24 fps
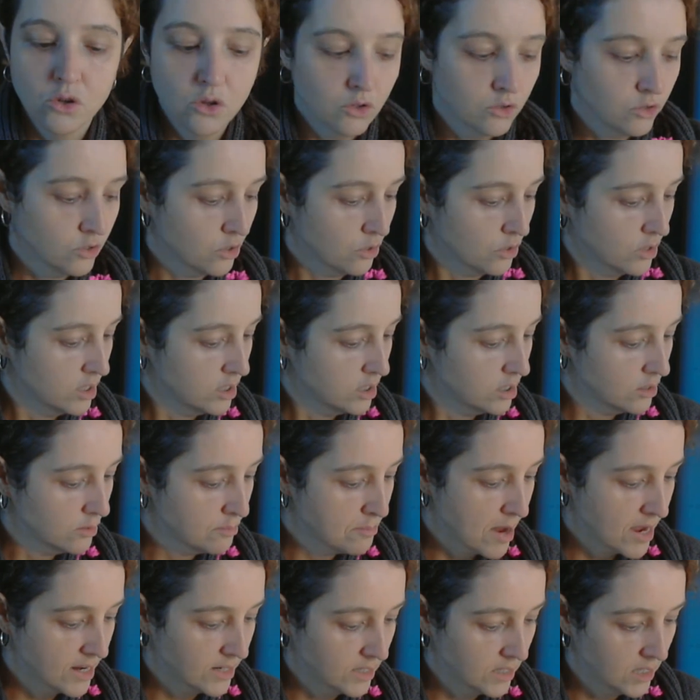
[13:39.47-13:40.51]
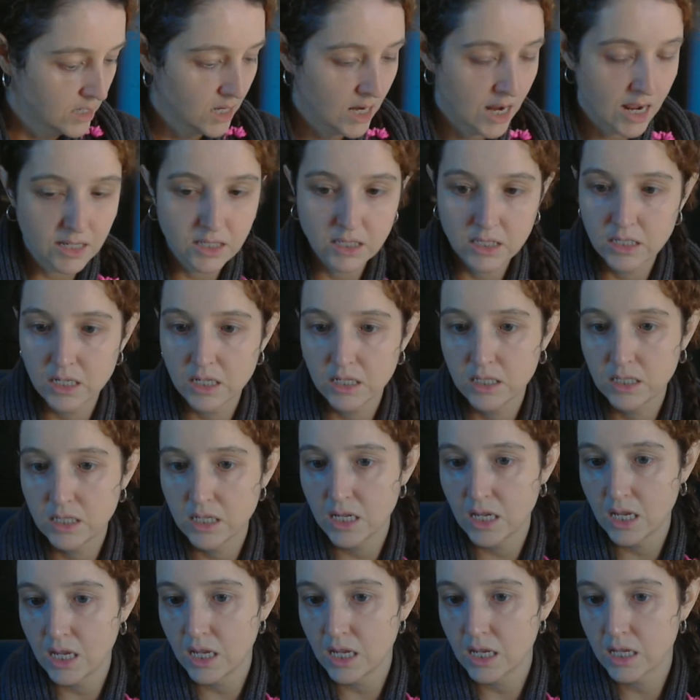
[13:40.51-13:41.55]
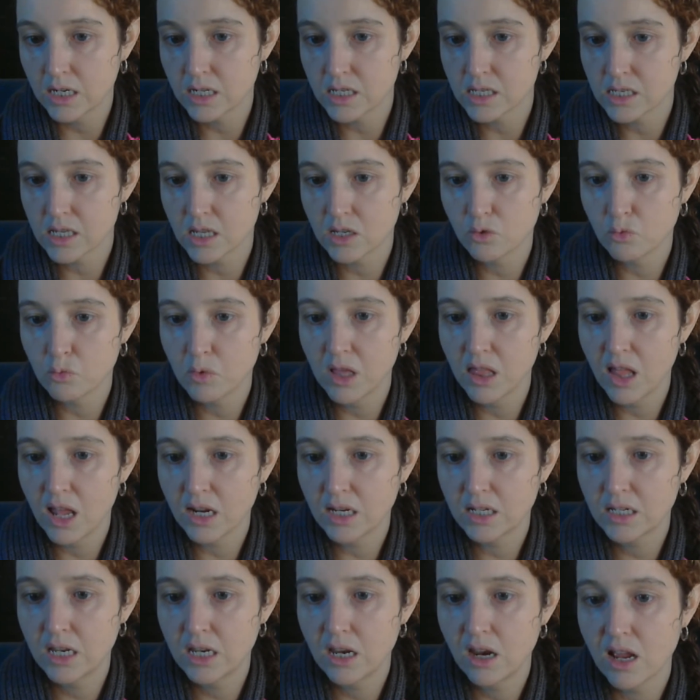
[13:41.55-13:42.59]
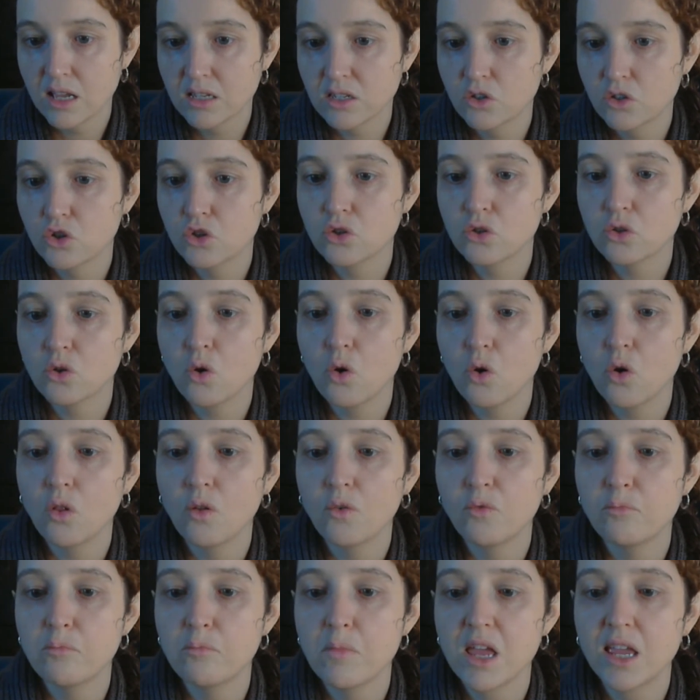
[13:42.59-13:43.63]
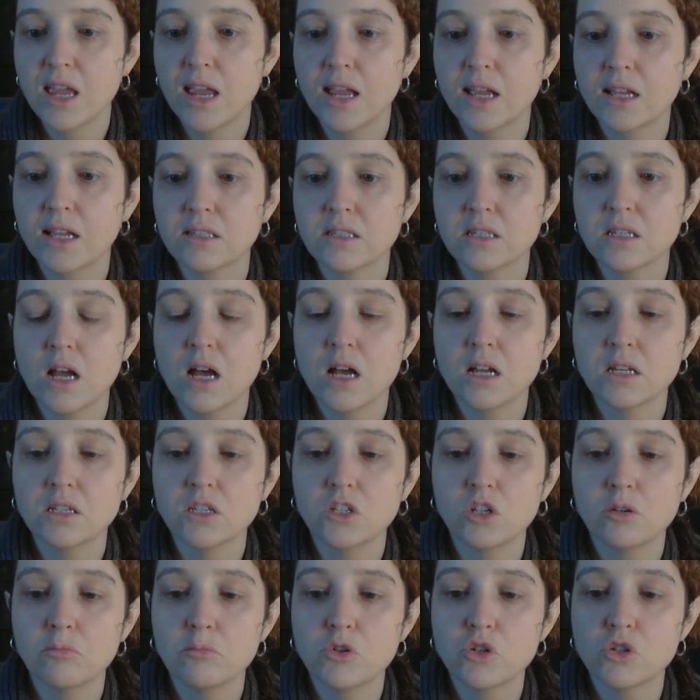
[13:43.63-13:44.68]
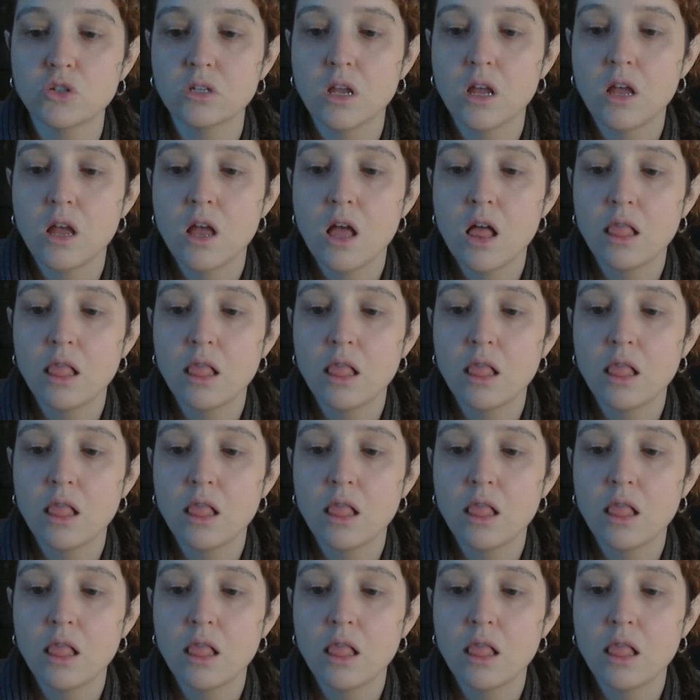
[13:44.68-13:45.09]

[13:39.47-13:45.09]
So this is by Tiesta Tea, and it says, we like Tiesta's goal of making its customers